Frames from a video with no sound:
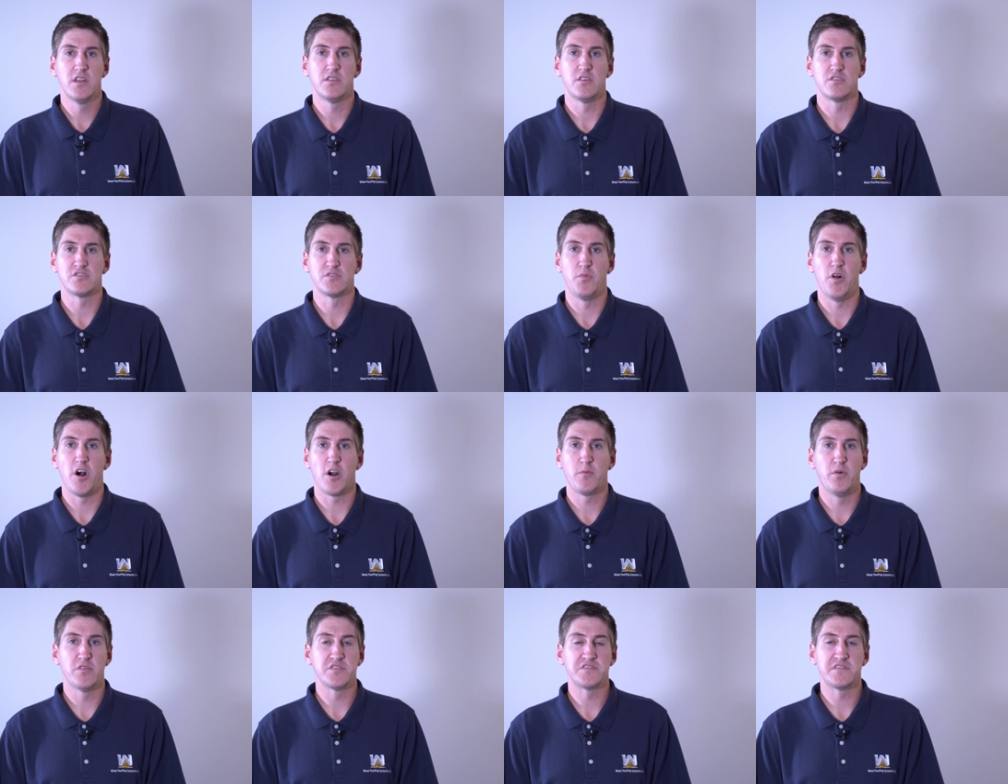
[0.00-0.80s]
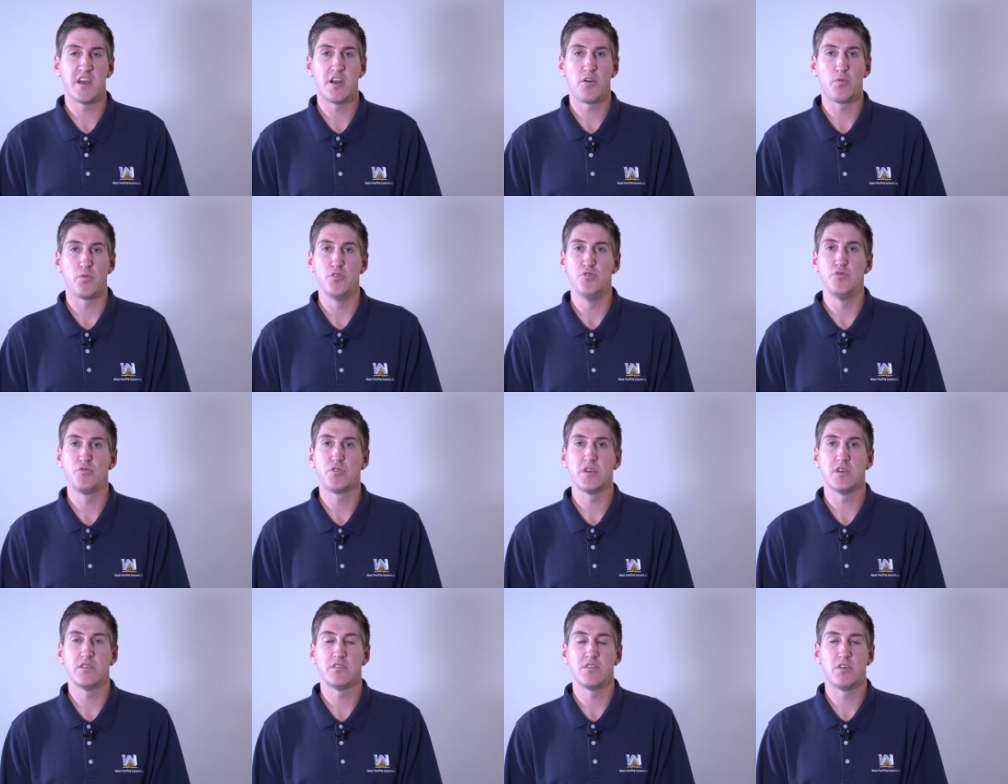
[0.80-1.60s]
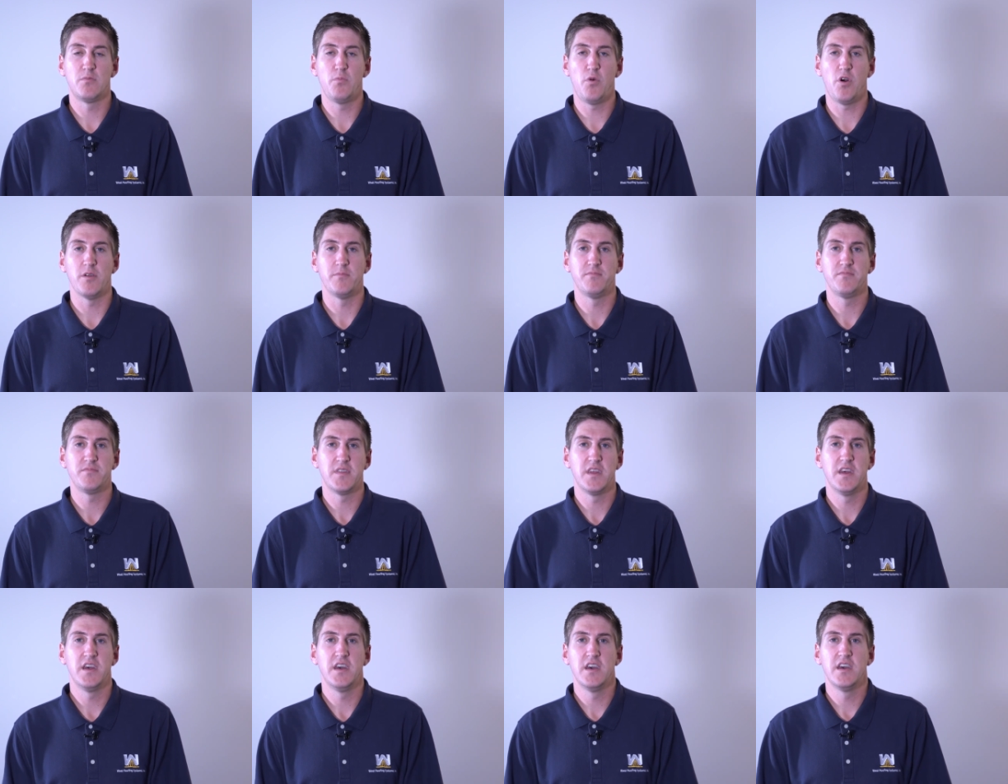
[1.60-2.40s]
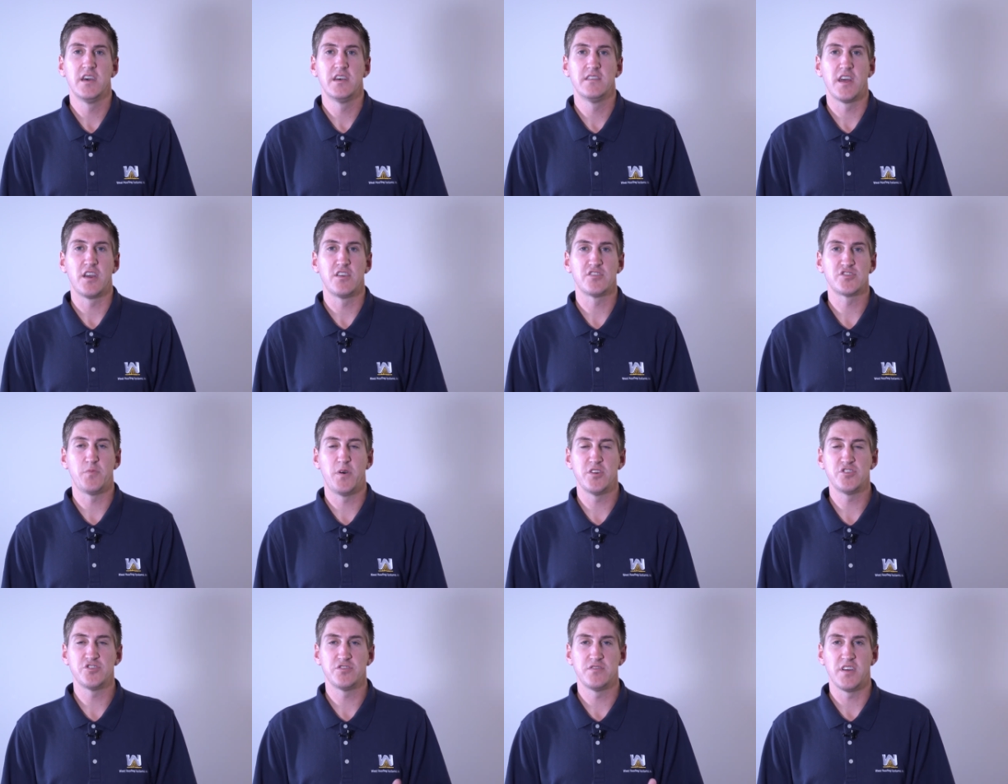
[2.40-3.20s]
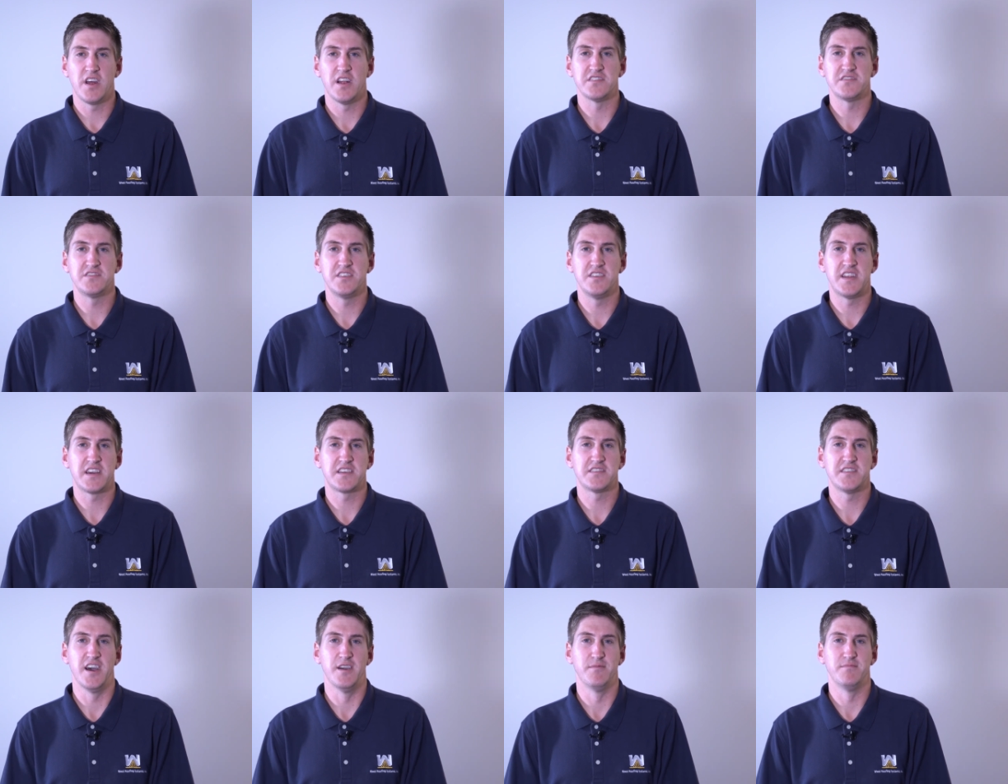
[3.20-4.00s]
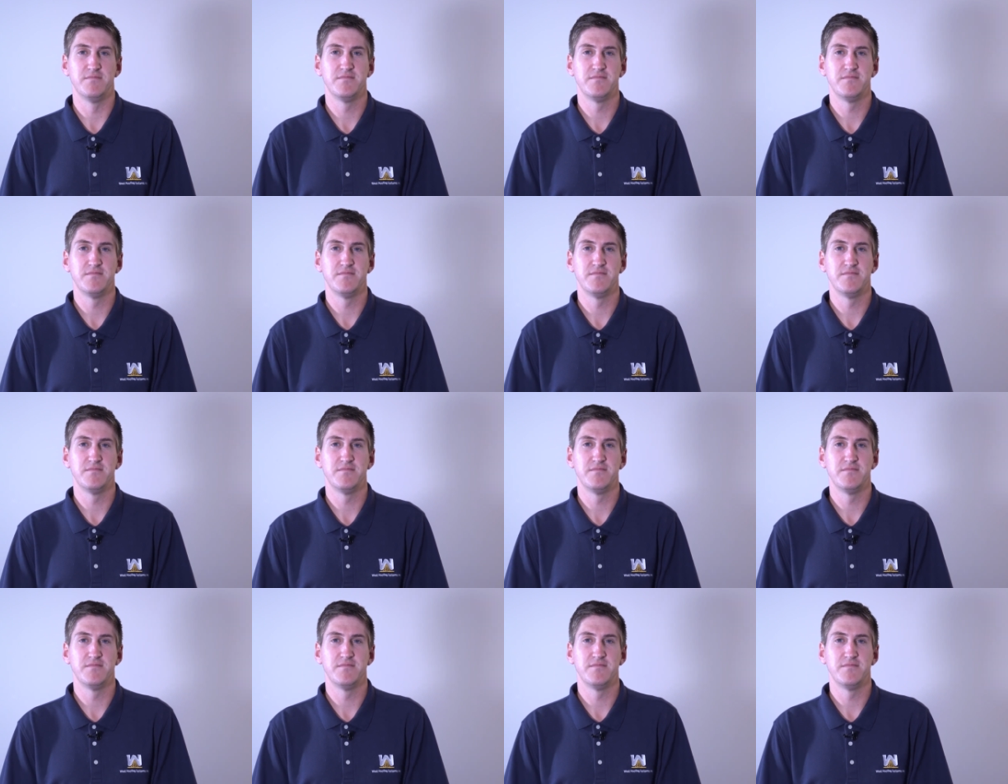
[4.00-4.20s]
There's a blog post there where you can learn more. Thank you so much and I'll see you next time.